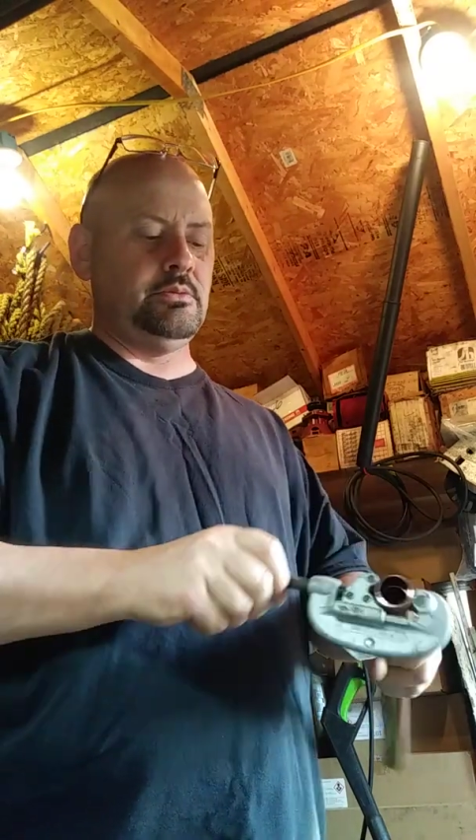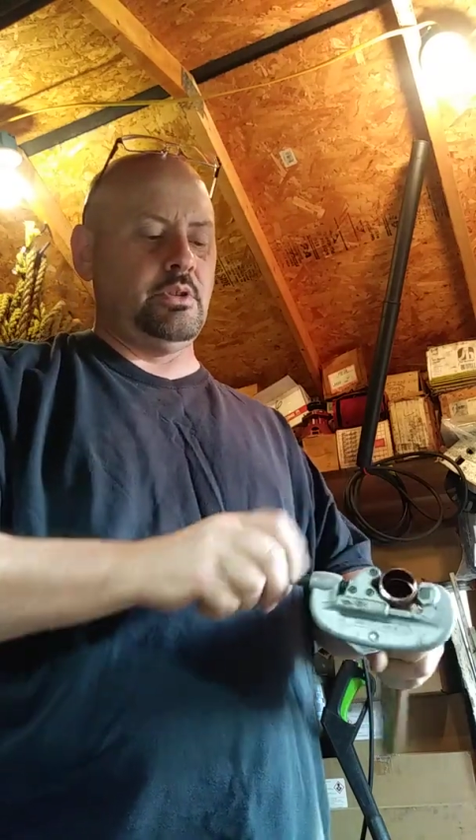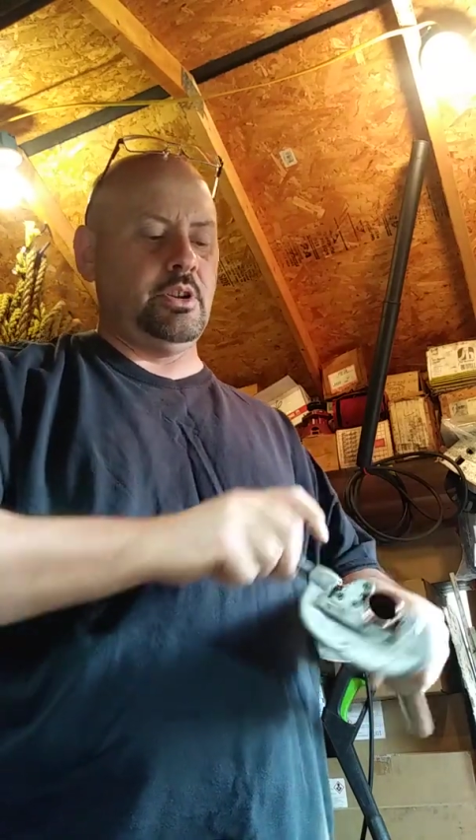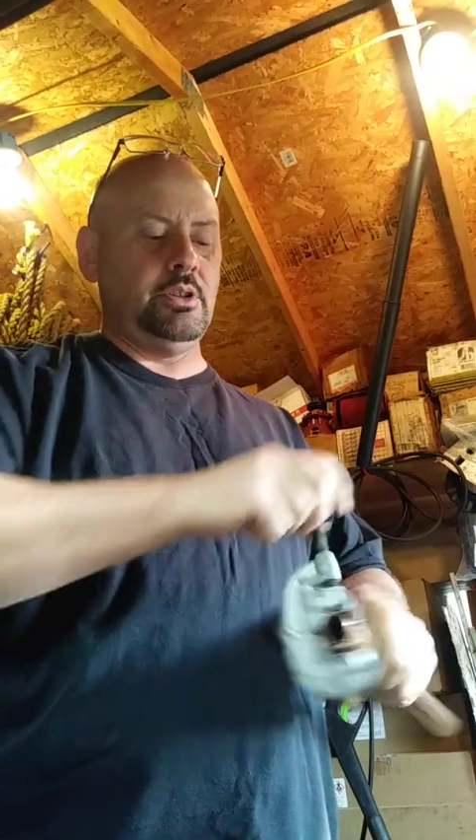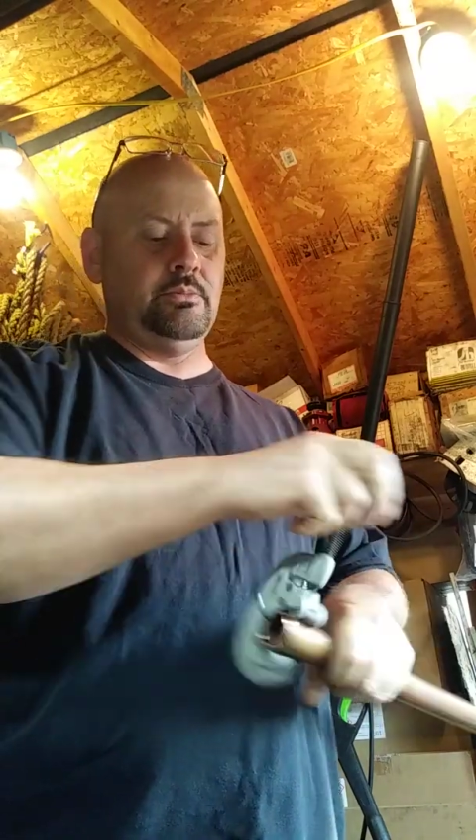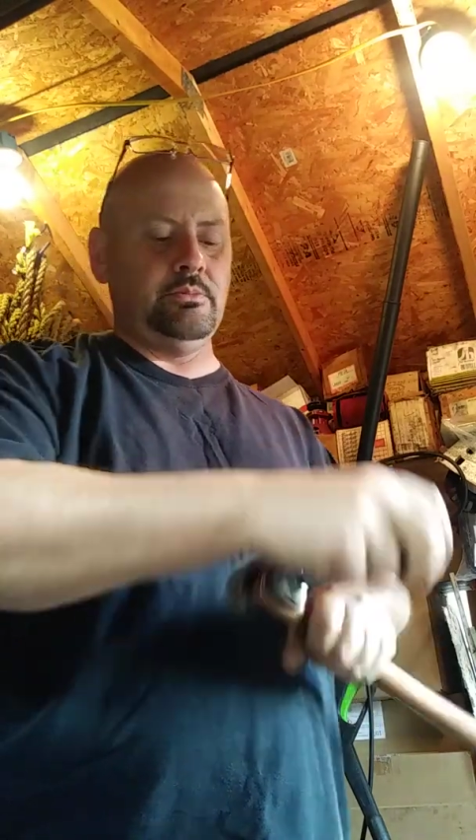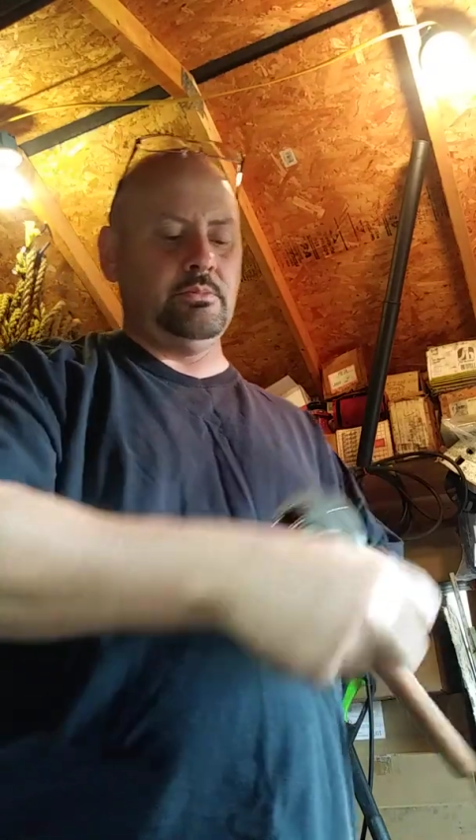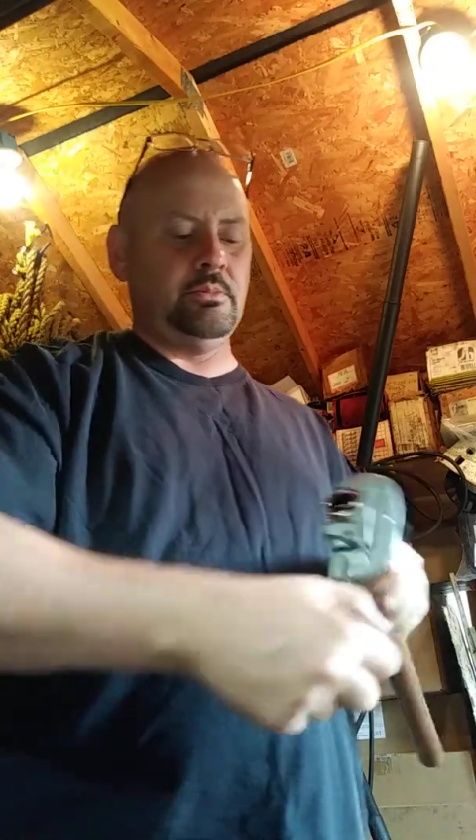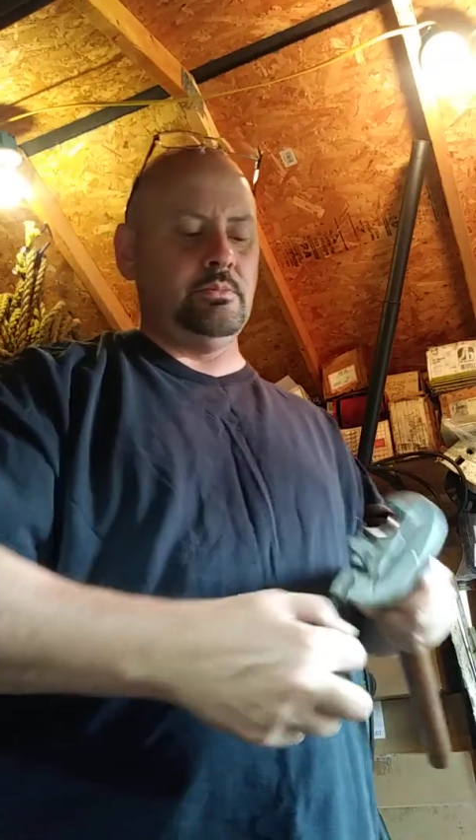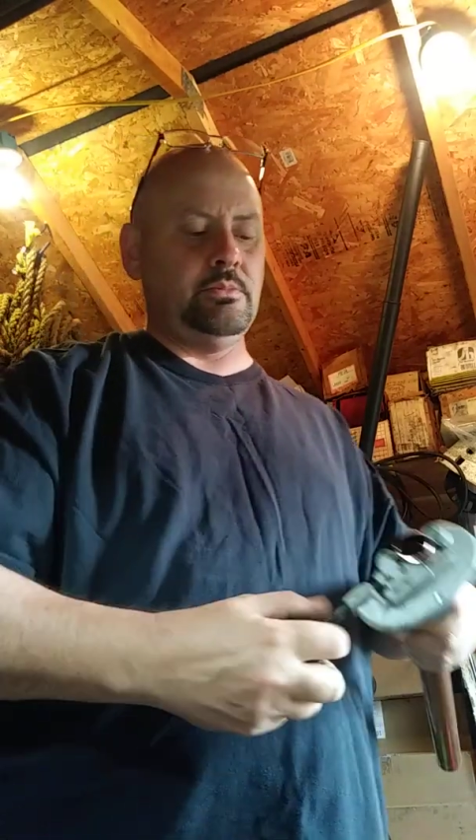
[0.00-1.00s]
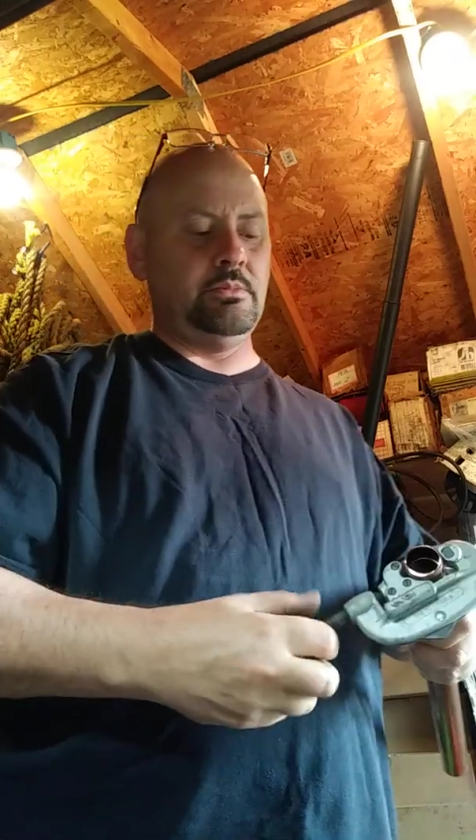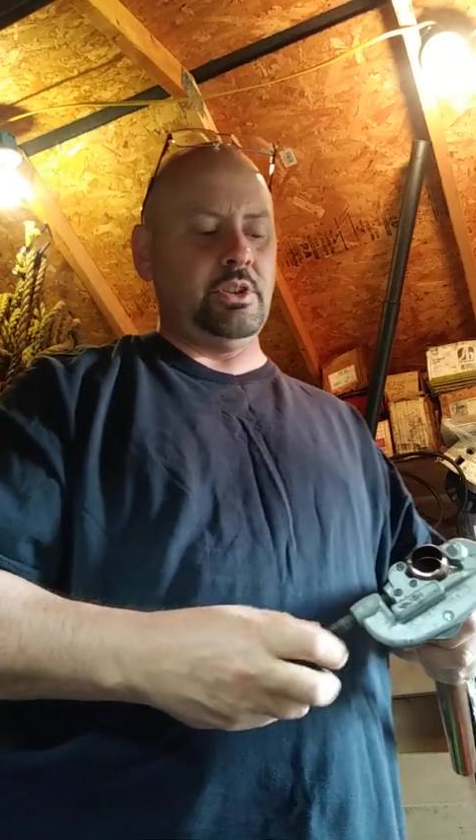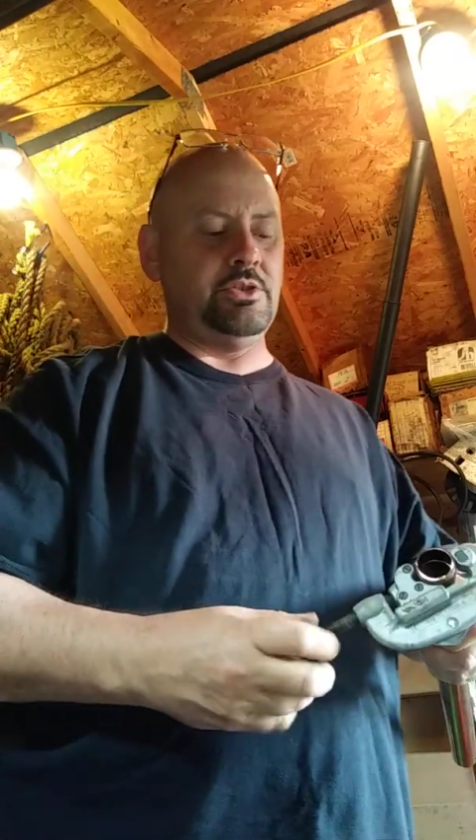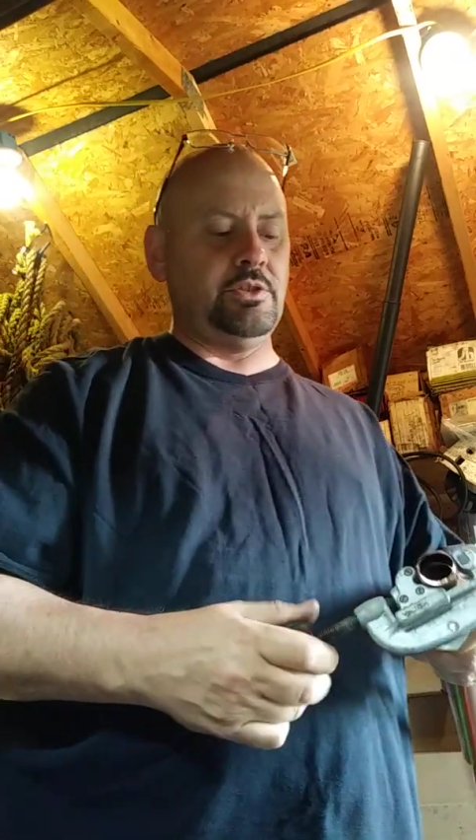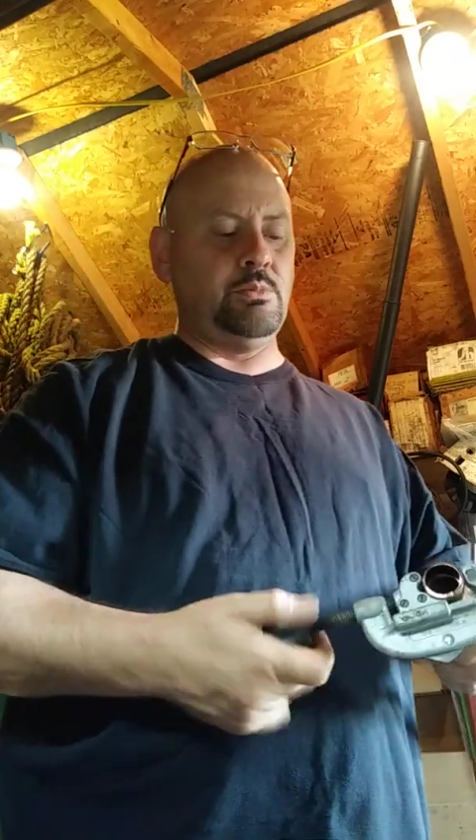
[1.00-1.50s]
Alright,
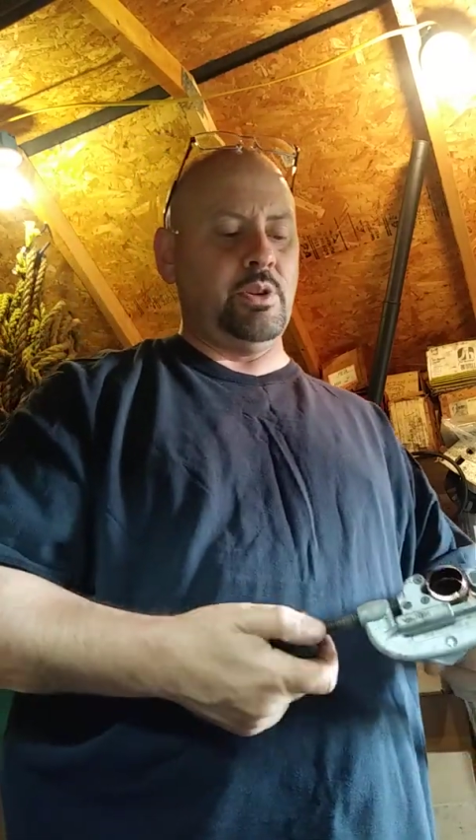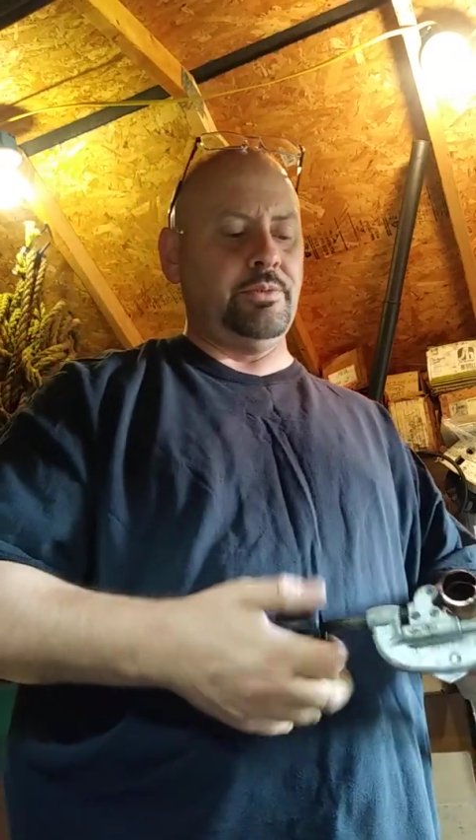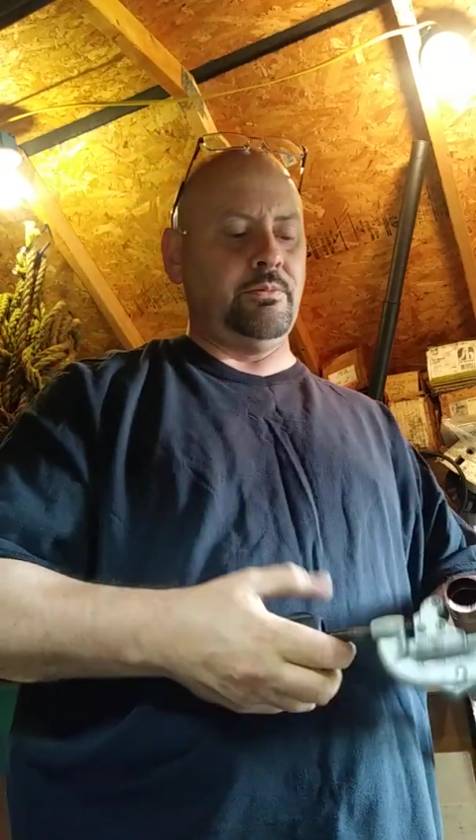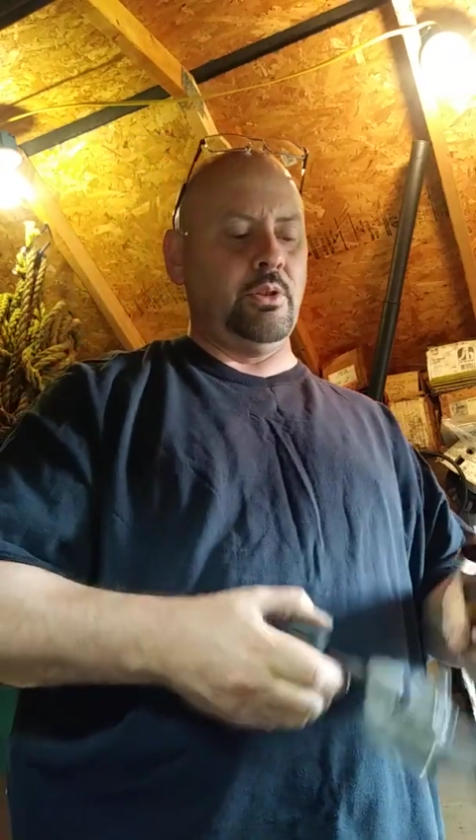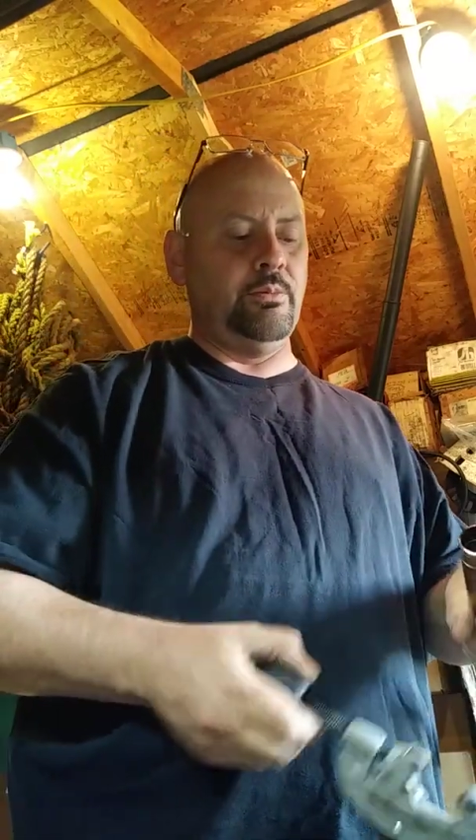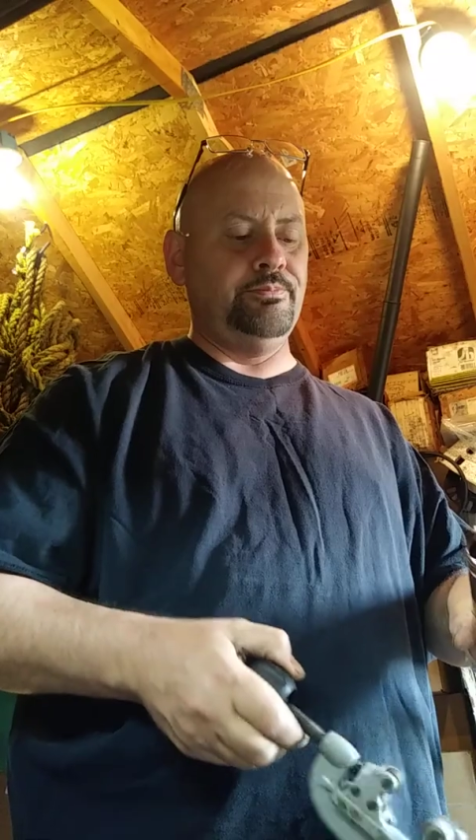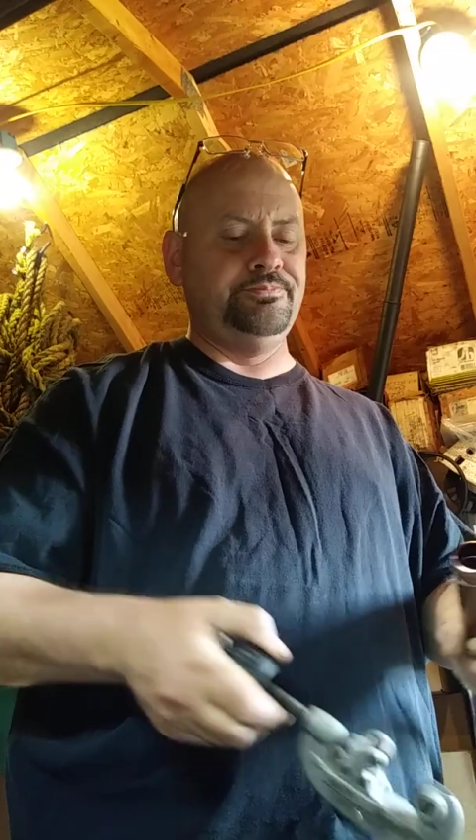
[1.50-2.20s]
that just went through.